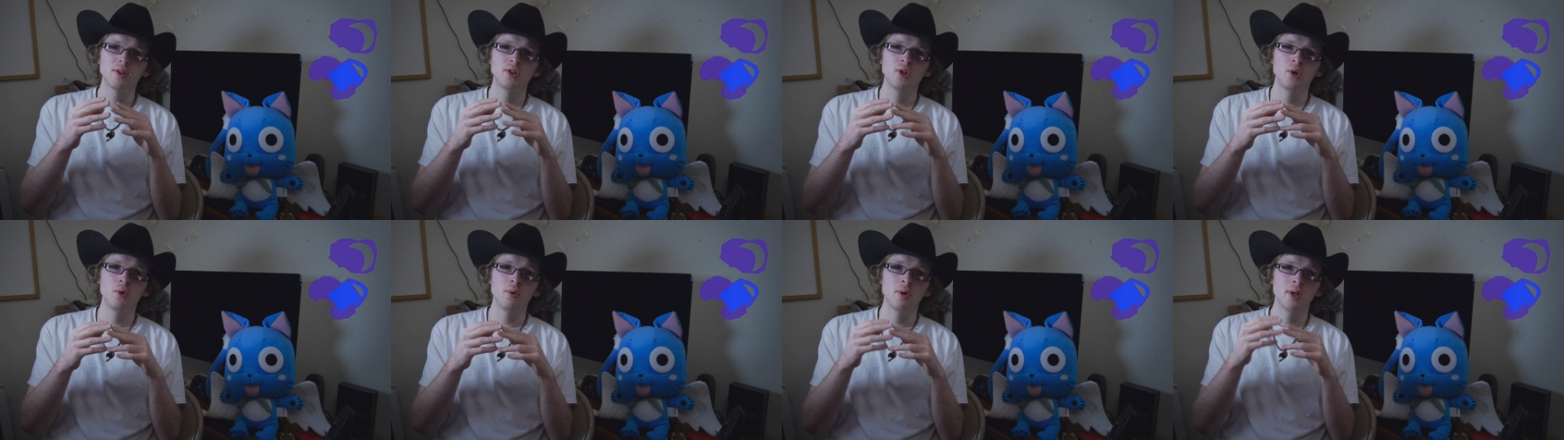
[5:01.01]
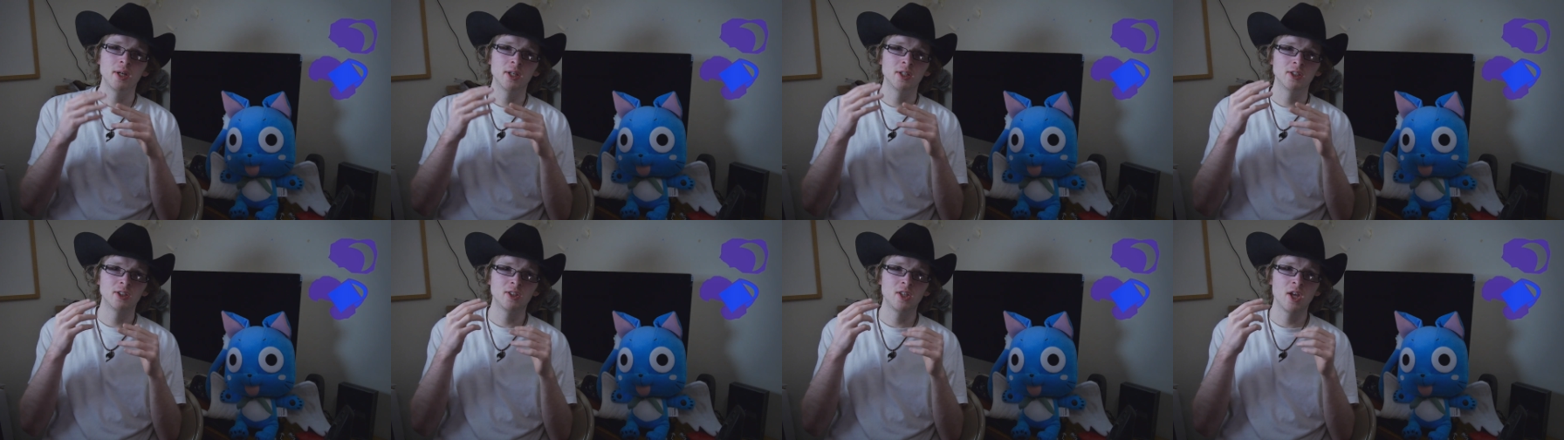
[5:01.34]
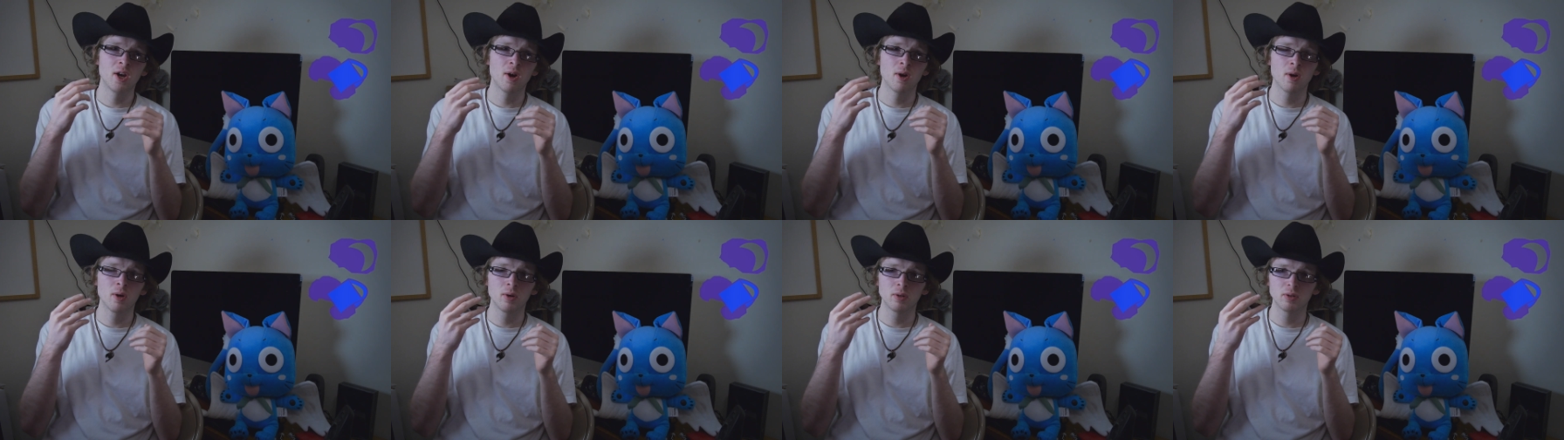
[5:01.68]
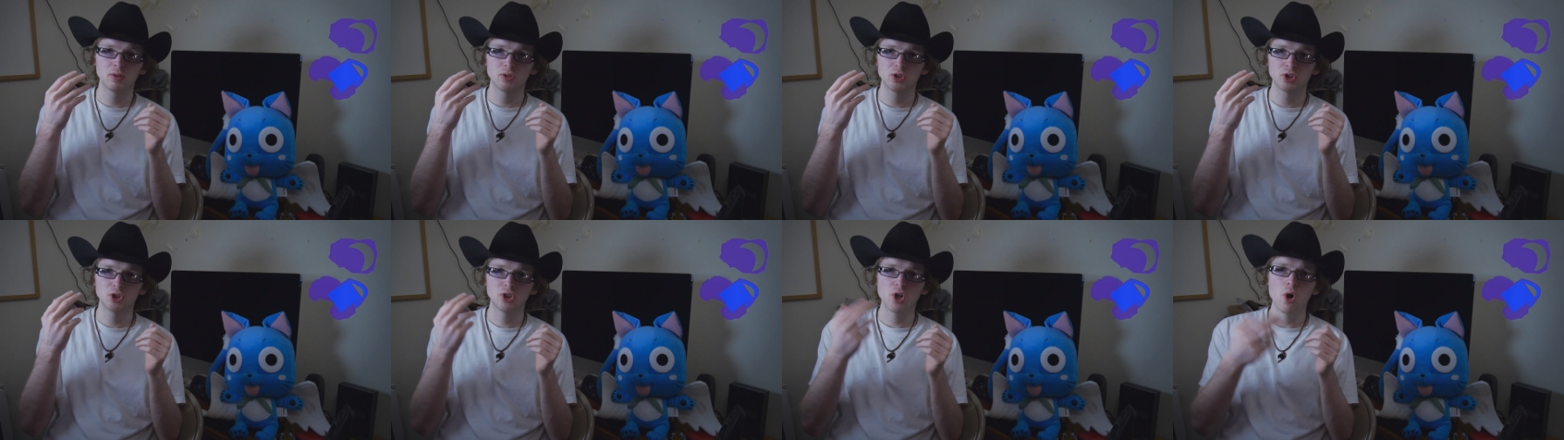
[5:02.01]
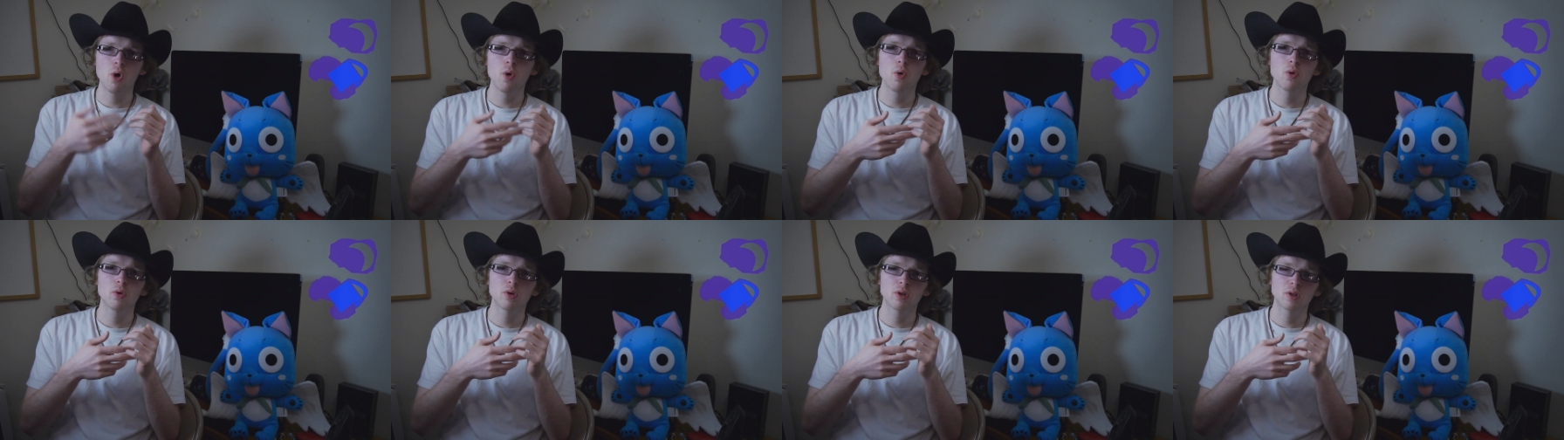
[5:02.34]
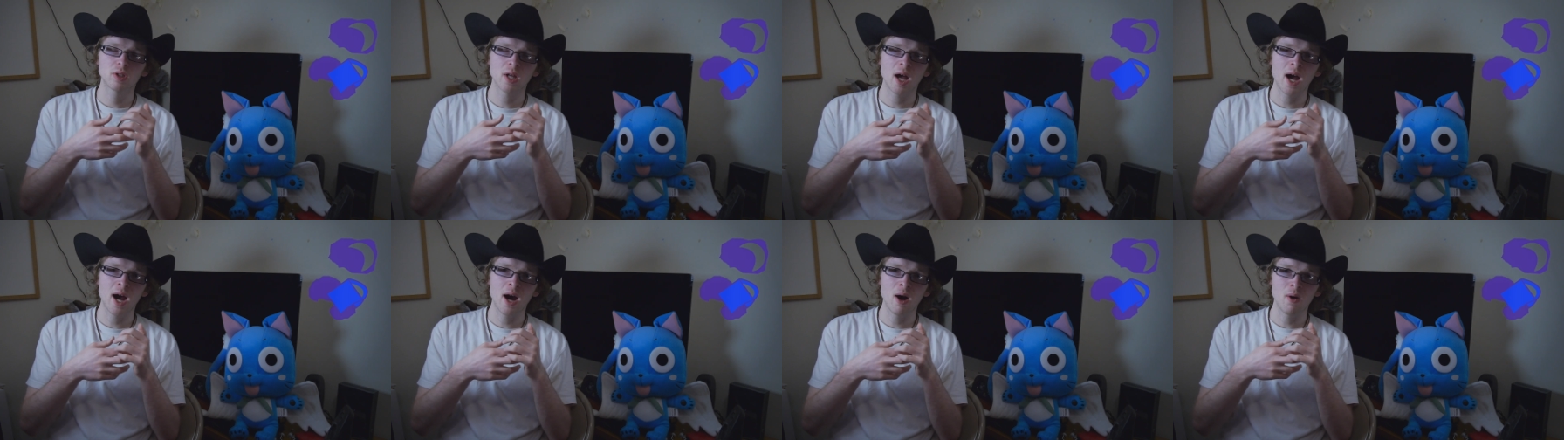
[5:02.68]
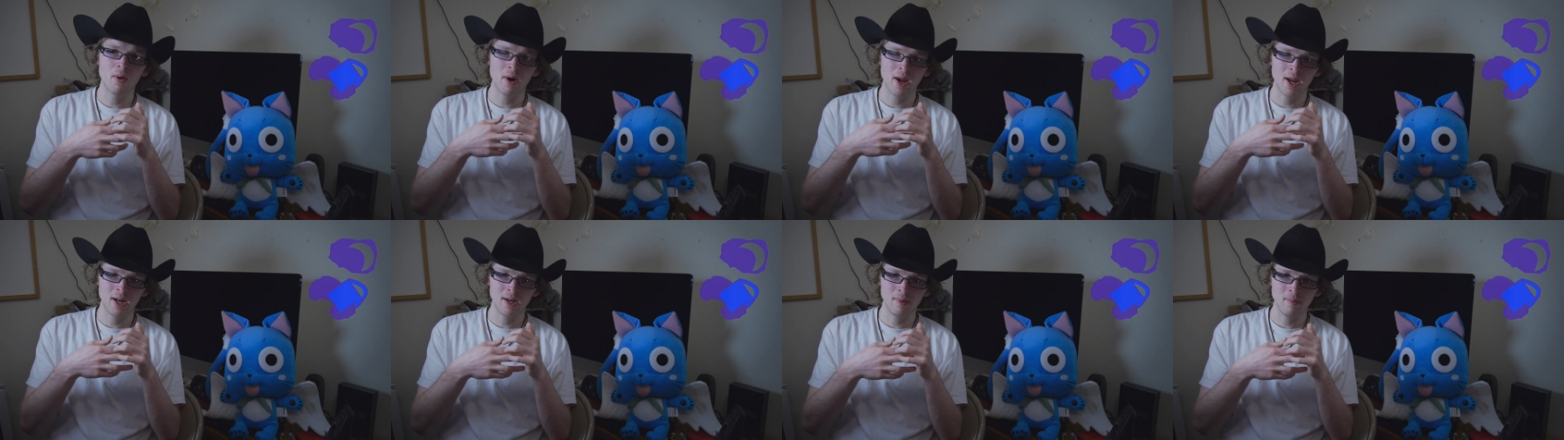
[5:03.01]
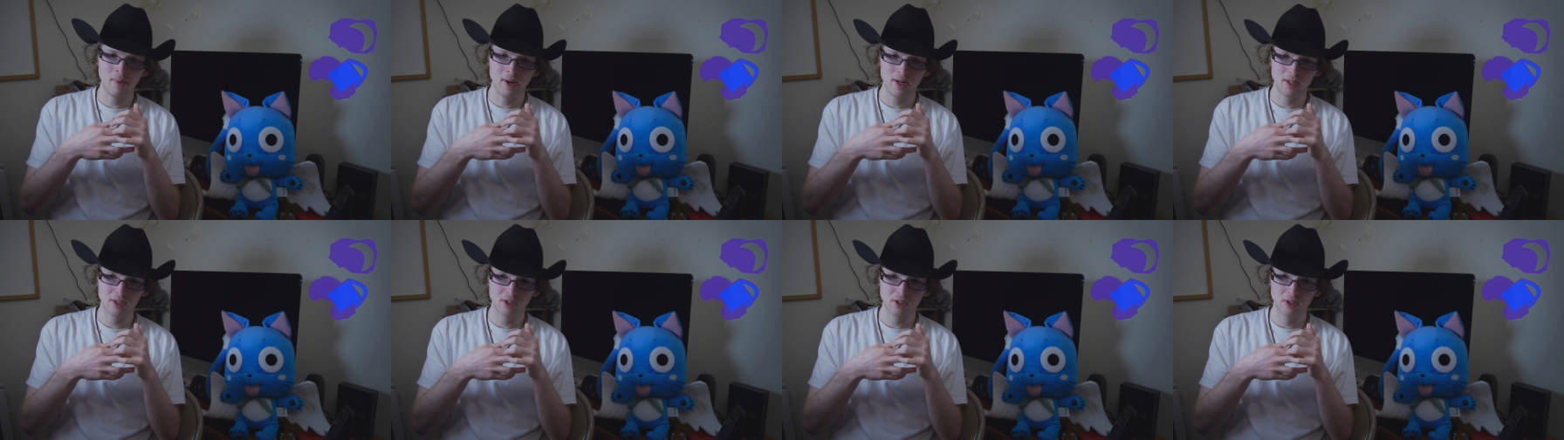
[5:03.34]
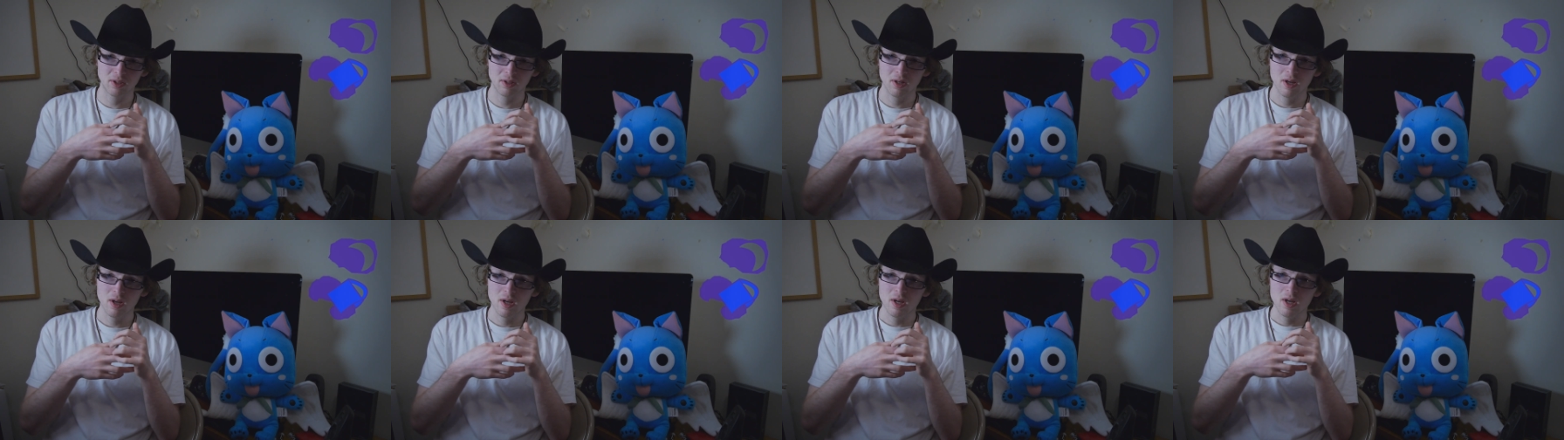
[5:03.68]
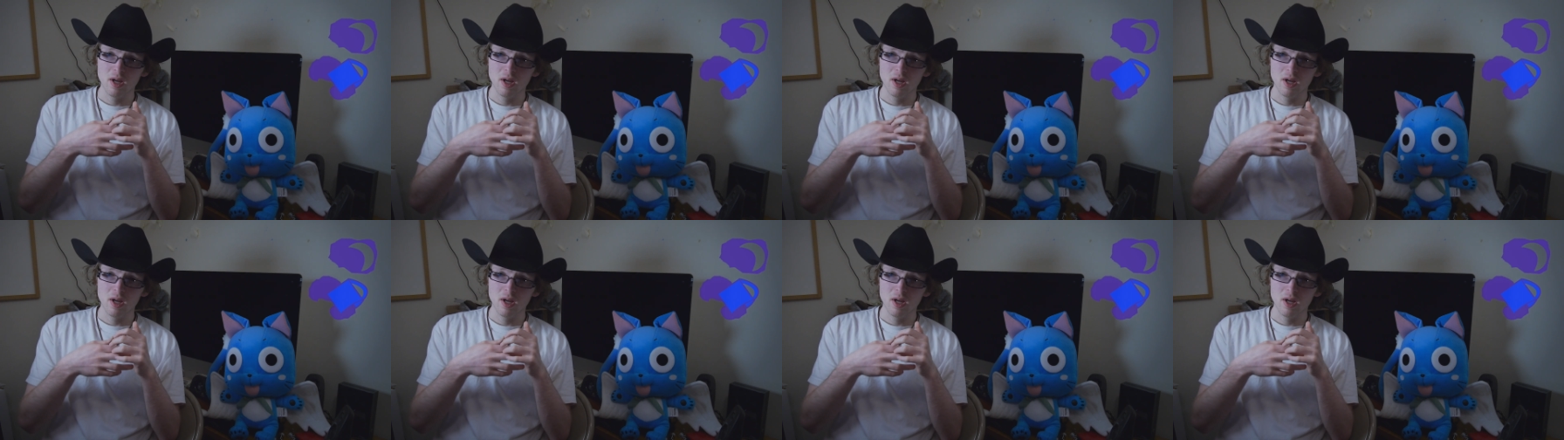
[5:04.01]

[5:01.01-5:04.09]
issue is their show style animation.